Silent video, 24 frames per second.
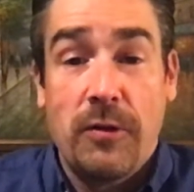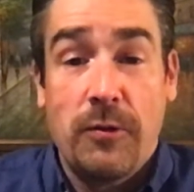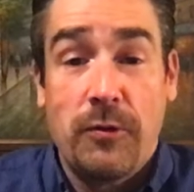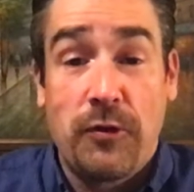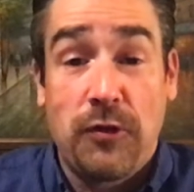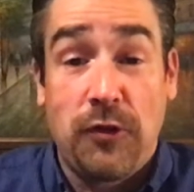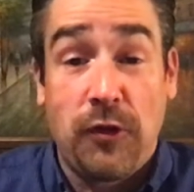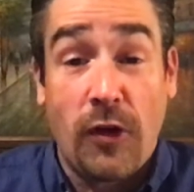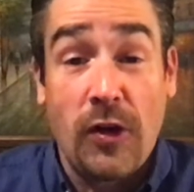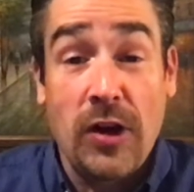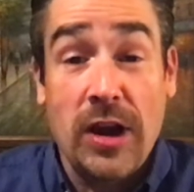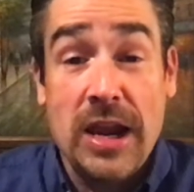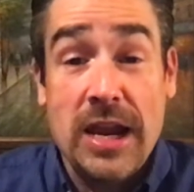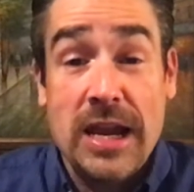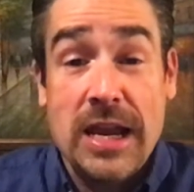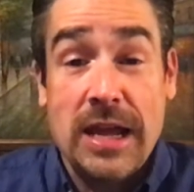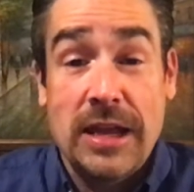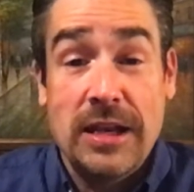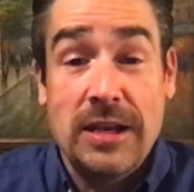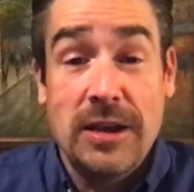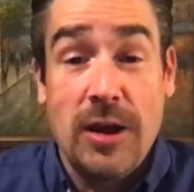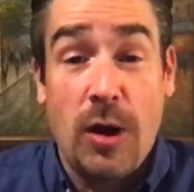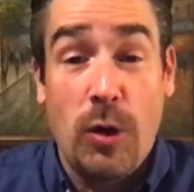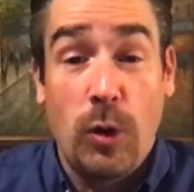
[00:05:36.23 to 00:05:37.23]
free
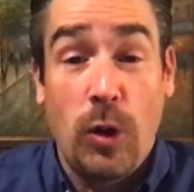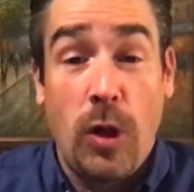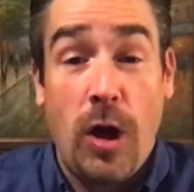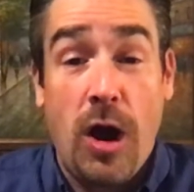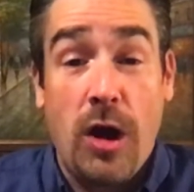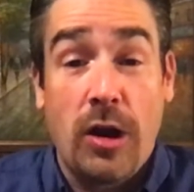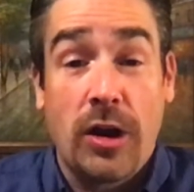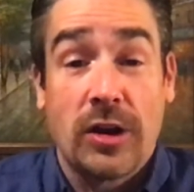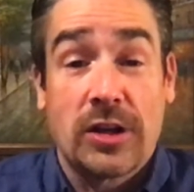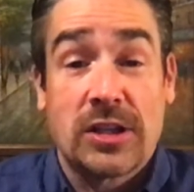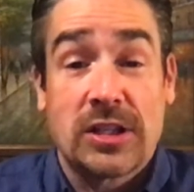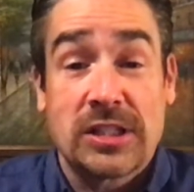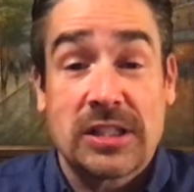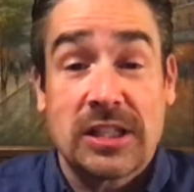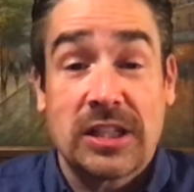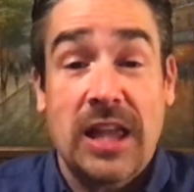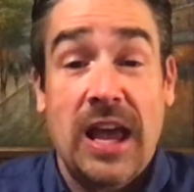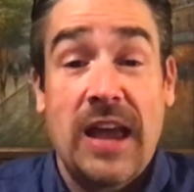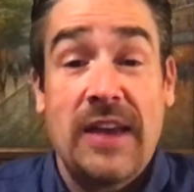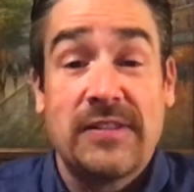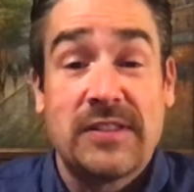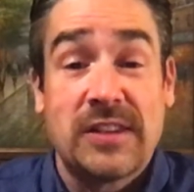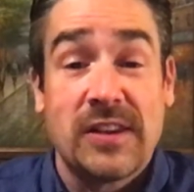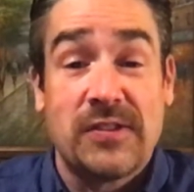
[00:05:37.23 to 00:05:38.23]
and no longer
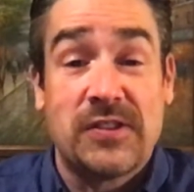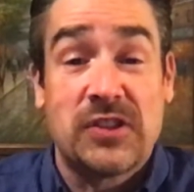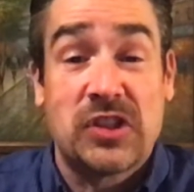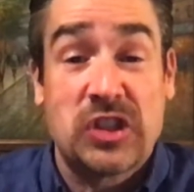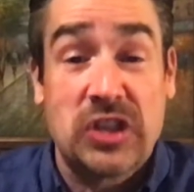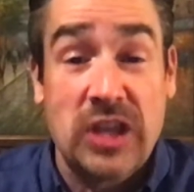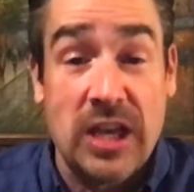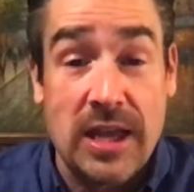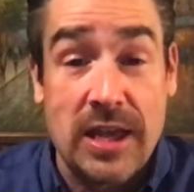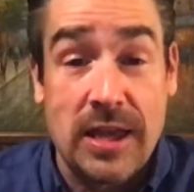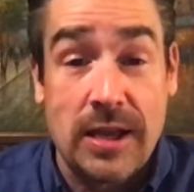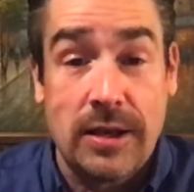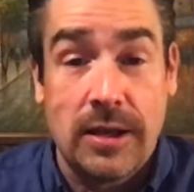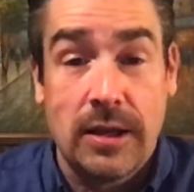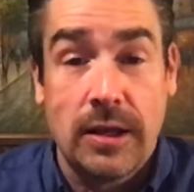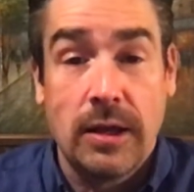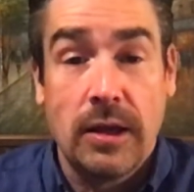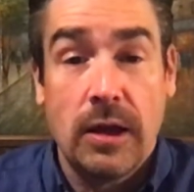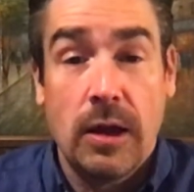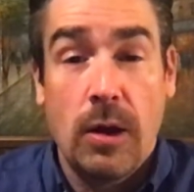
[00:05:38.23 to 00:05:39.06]
slaves of sin,